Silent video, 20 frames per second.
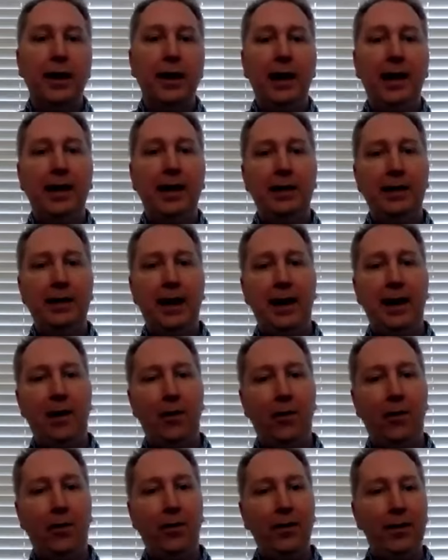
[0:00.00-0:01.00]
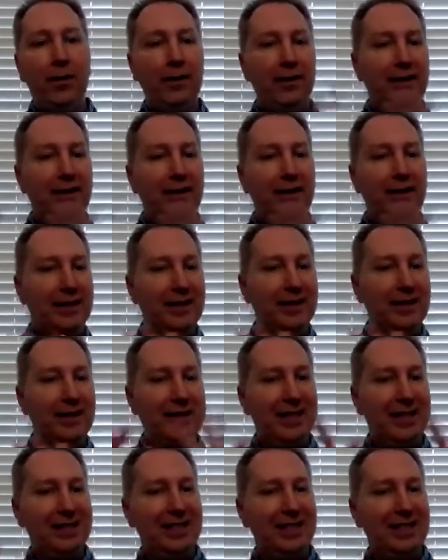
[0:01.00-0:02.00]
And now
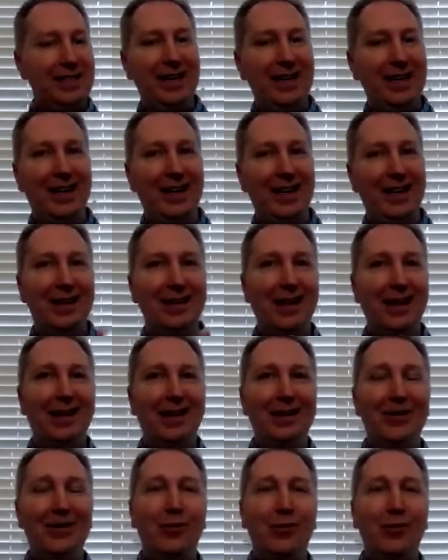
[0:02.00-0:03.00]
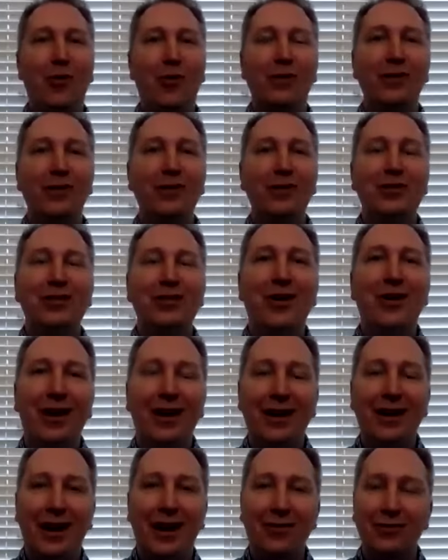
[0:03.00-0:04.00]
it's getting a little more loose.
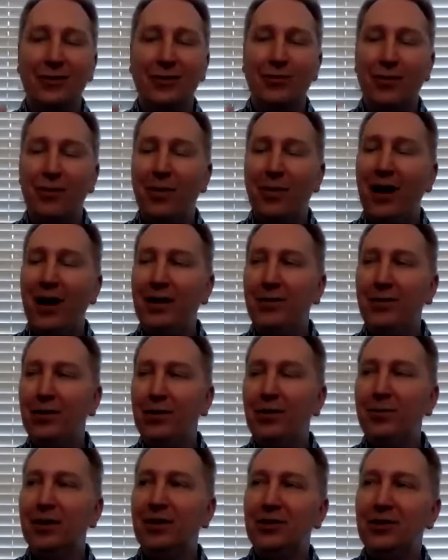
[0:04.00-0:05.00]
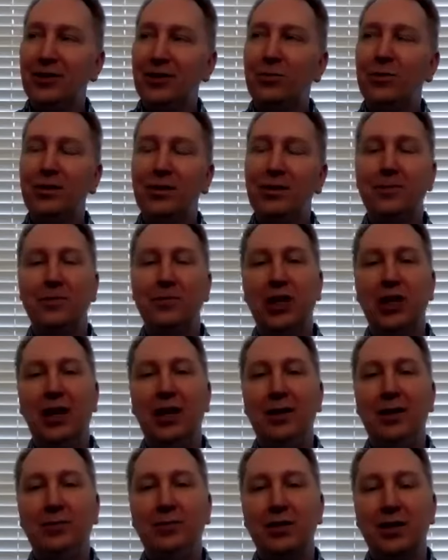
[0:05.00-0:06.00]
I was reminded when you mentioned William
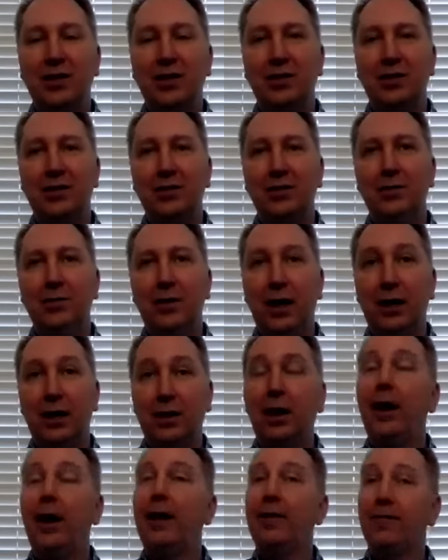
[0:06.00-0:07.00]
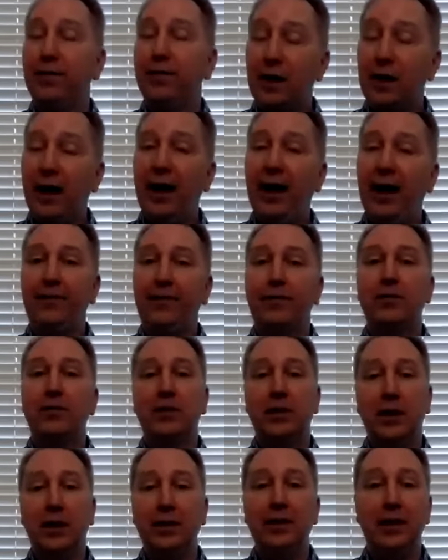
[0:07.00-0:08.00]
James, who got a lot of flack for
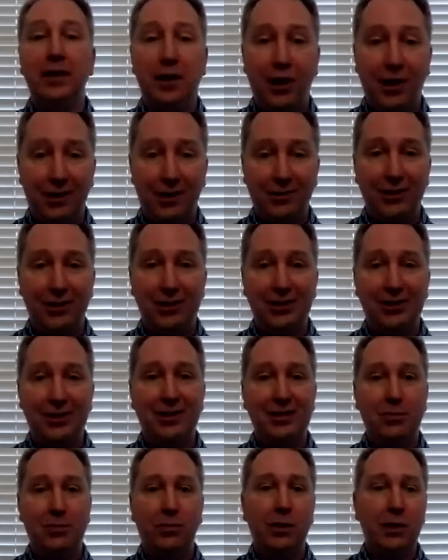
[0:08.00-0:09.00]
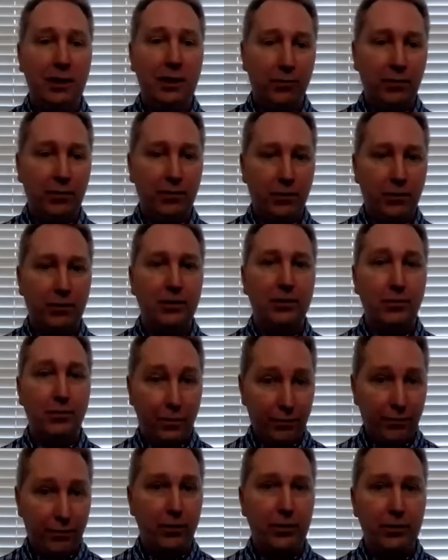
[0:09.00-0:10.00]
studying consciousness, what he would
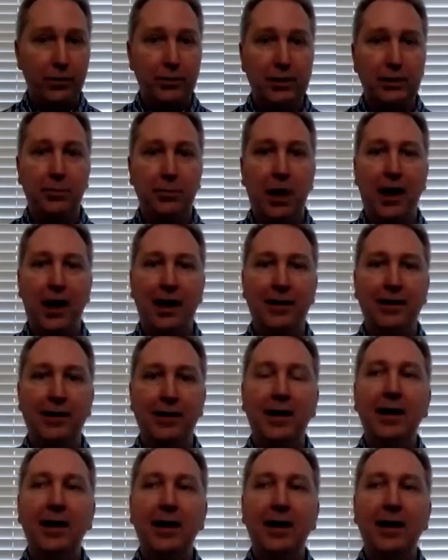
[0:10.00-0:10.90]
refer to as mind.